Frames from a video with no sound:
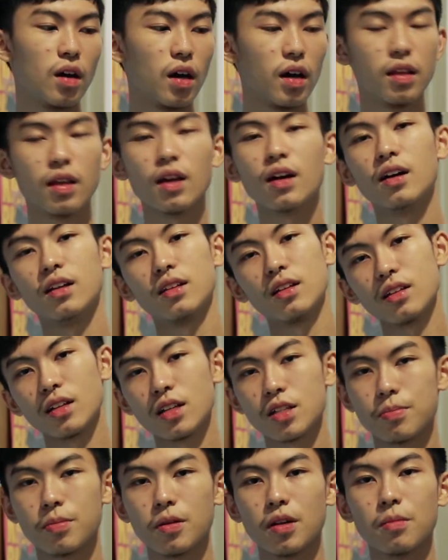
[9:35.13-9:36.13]
And yeah, I think
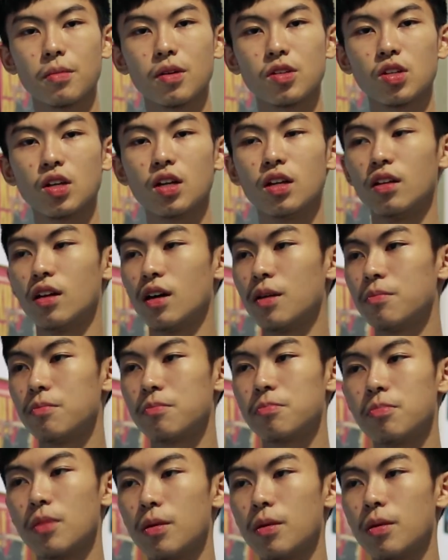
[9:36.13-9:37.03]
that's pretty much it. I'm